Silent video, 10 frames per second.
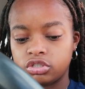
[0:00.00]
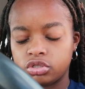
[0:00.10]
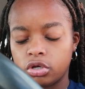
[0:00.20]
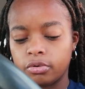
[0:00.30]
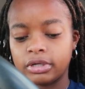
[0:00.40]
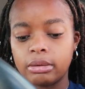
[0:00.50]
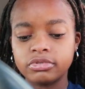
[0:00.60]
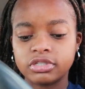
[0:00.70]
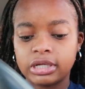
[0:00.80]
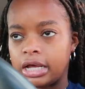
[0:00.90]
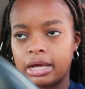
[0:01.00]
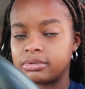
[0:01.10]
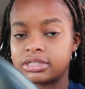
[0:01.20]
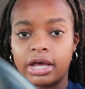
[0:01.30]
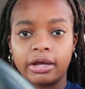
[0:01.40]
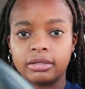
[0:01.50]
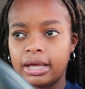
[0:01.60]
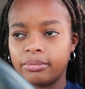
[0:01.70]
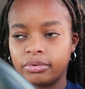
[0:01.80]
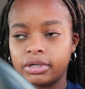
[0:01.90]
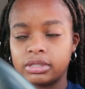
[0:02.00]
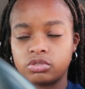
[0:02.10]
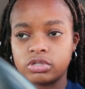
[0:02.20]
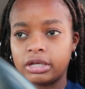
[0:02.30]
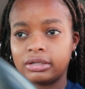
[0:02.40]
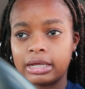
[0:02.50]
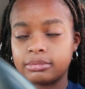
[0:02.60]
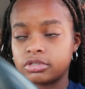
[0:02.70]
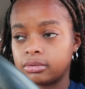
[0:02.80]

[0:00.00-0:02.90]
So when I was done, I was tired. I wanted to take a nap.